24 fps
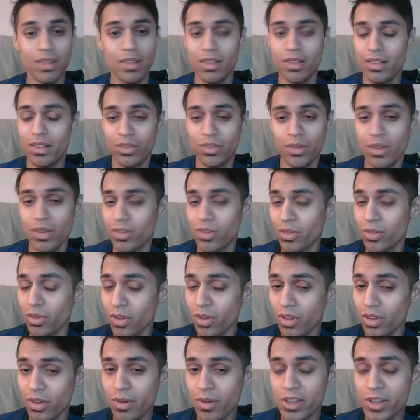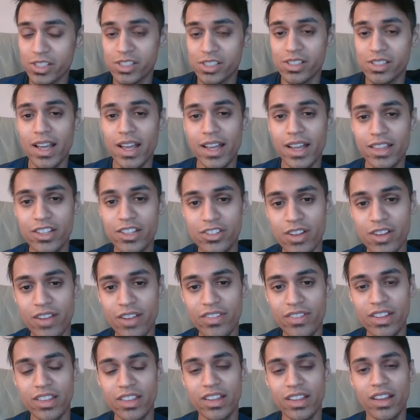So those are all the questions I had. Did you have
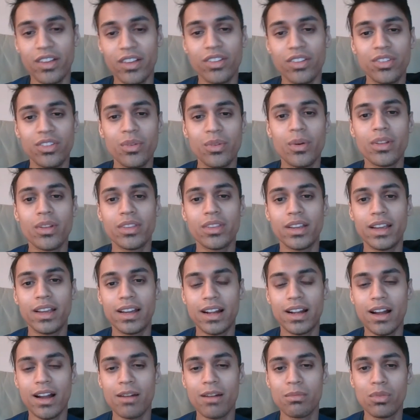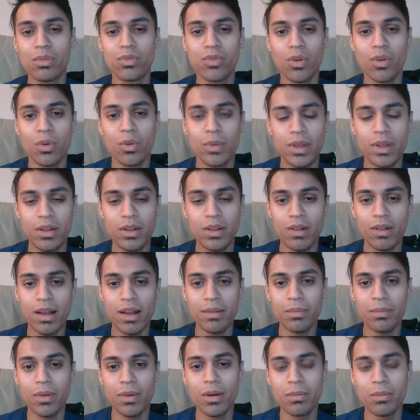anything else you want to get out before we
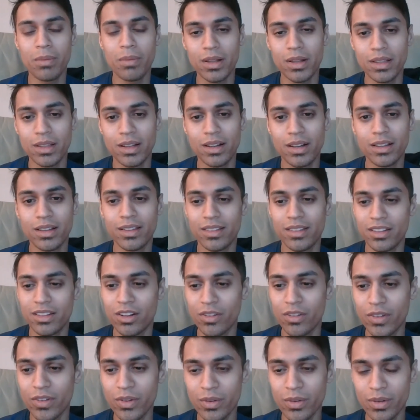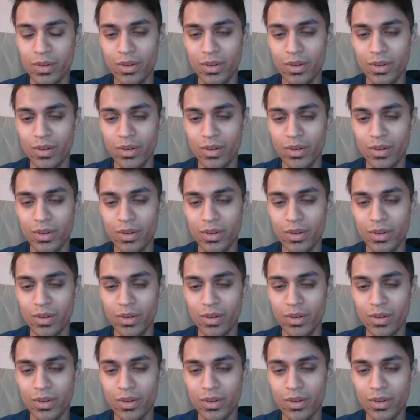wrap up on this interview?